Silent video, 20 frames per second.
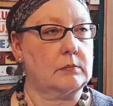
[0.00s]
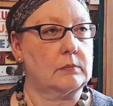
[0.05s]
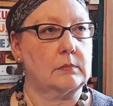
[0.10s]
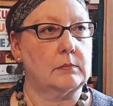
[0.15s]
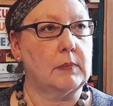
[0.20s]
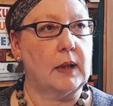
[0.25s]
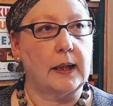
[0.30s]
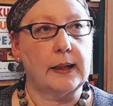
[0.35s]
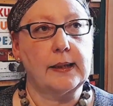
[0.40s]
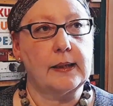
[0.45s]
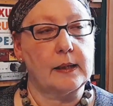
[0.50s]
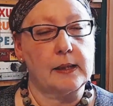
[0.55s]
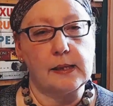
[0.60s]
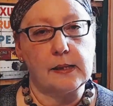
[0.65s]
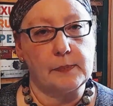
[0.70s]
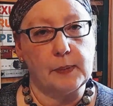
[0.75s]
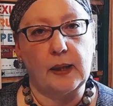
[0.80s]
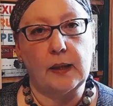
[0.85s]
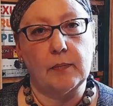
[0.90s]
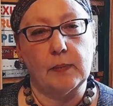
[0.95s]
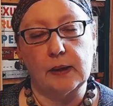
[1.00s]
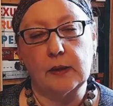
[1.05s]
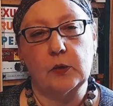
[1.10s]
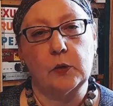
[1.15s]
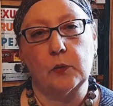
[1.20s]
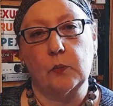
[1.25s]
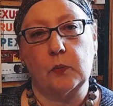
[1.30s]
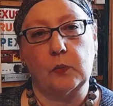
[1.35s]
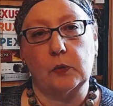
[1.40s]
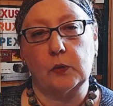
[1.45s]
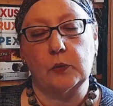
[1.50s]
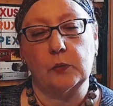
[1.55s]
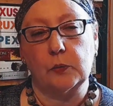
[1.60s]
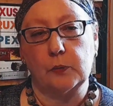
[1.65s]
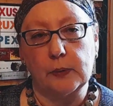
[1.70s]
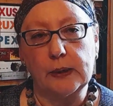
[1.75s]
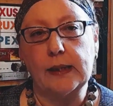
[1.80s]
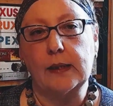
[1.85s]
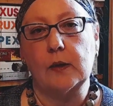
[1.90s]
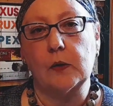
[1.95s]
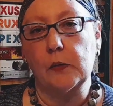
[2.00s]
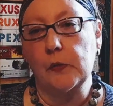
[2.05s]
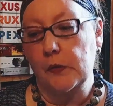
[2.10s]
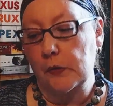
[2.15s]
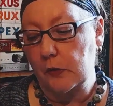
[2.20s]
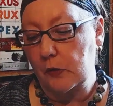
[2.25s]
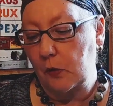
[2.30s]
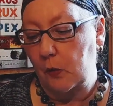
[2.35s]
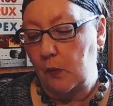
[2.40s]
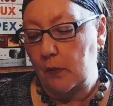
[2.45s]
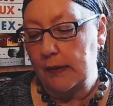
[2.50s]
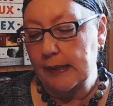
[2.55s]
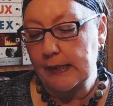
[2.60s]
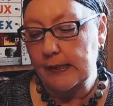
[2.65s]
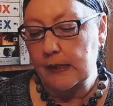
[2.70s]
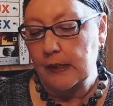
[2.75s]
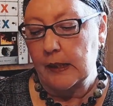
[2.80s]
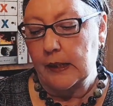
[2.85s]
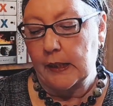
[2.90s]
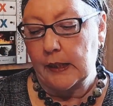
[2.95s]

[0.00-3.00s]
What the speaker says: mind as well when you want to read those stories.